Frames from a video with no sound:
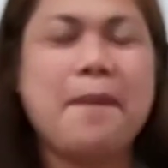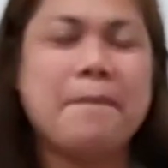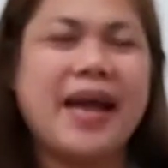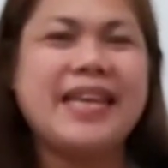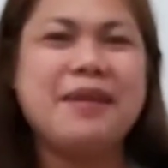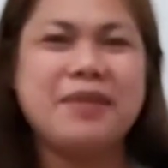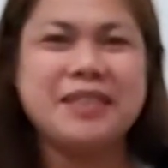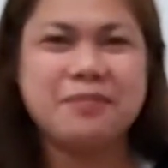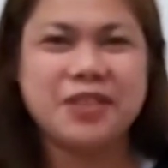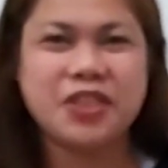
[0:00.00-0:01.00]
my name
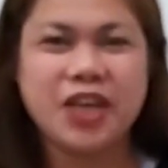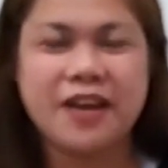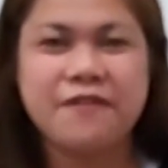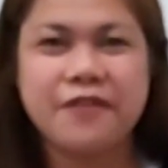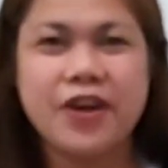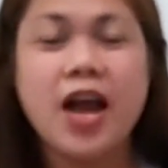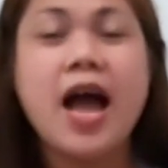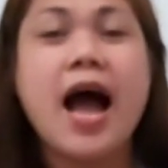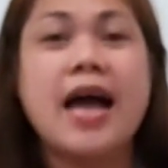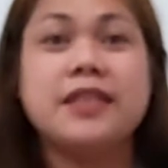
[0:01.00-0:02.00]
is Miss Jennifer,
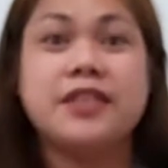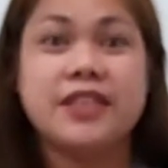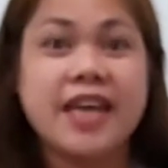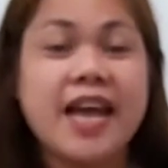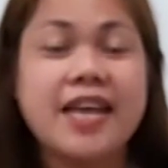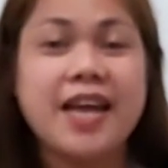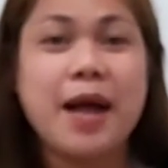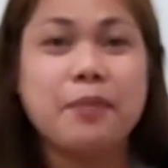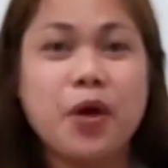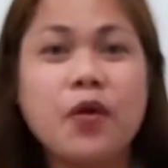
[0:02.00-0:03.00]
and today
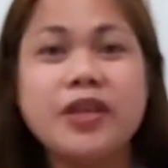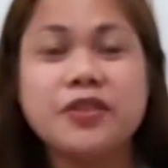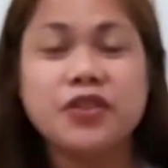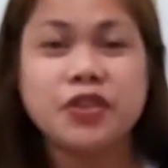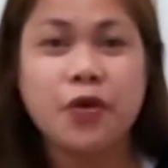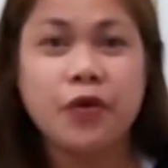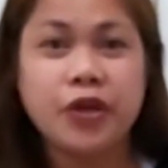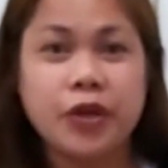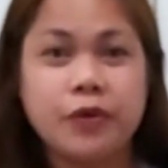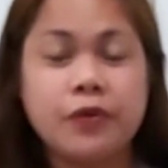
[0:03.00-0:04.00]
I'm going to show
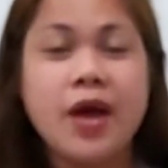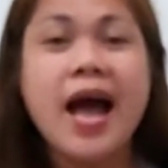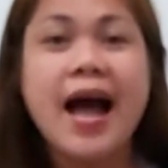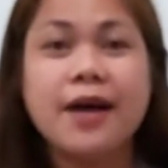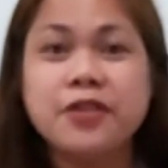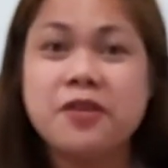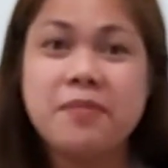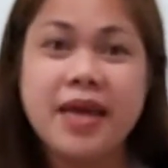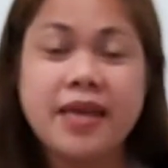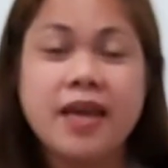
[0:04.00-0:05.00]
you how to
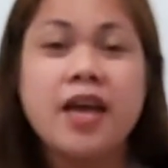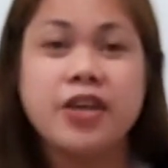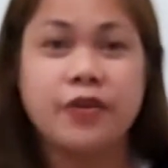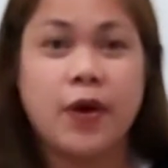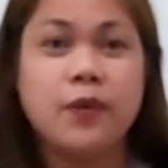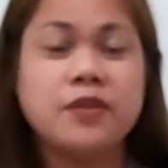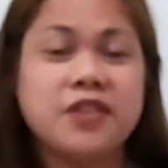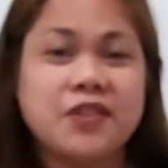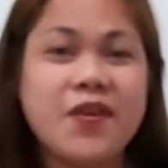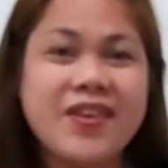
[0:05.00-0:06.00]
make your own
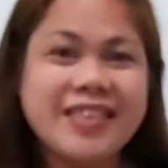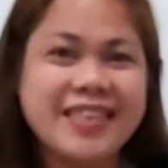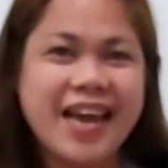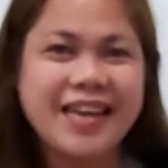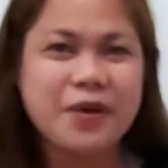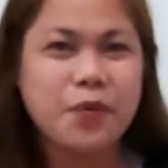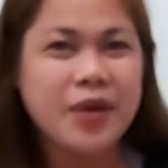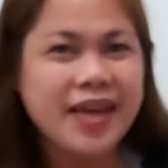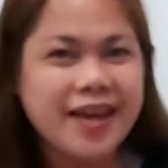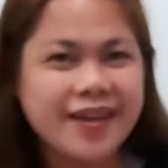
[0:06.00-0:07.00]
storytelling
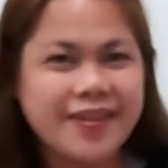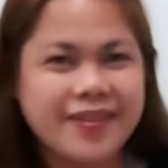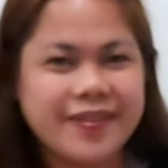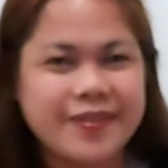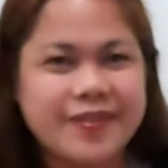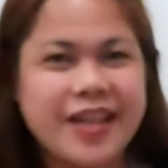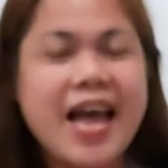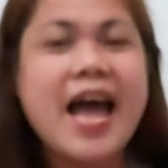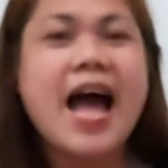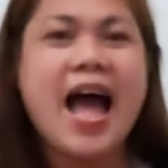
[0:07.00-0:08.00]
wheel.
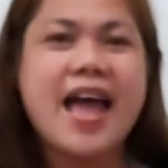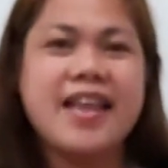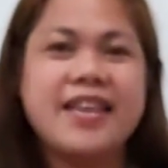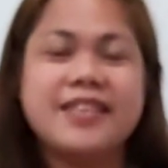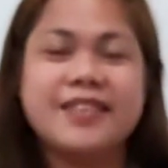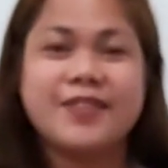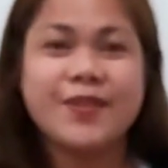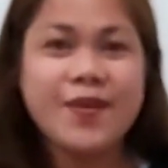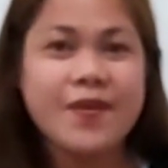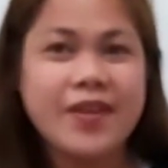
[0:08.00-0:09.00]
And the
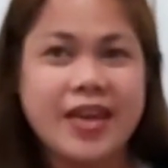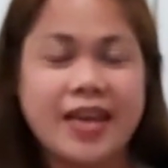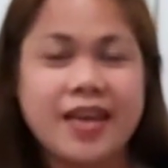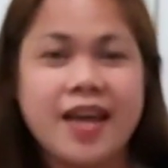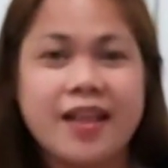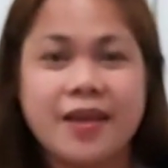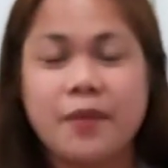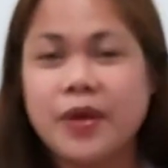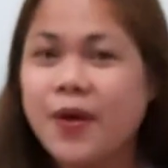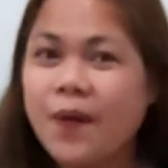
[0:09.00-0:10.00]
story that
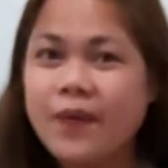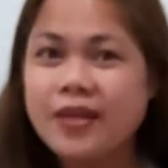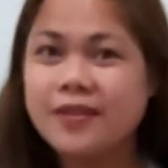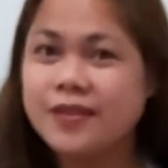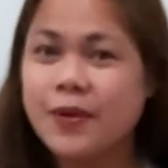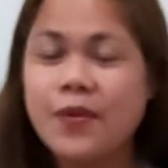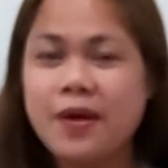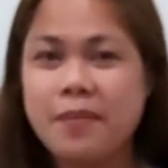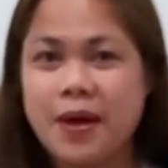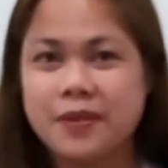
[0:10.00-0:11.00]
we're going to talk
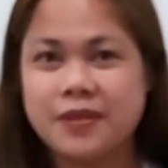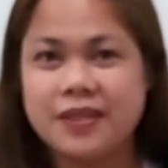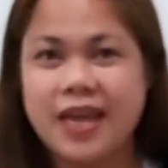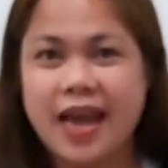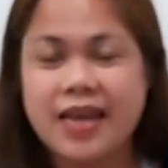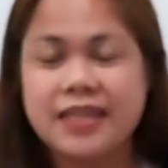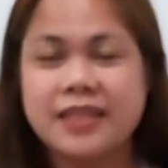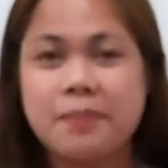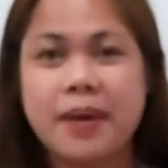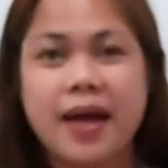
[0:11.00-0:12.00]
about today is
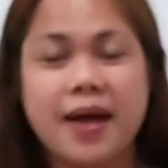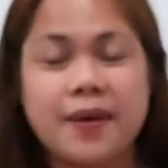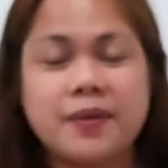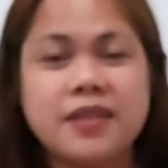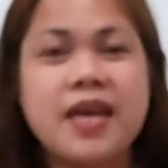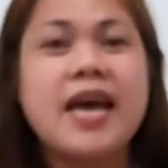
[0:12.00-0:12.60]
about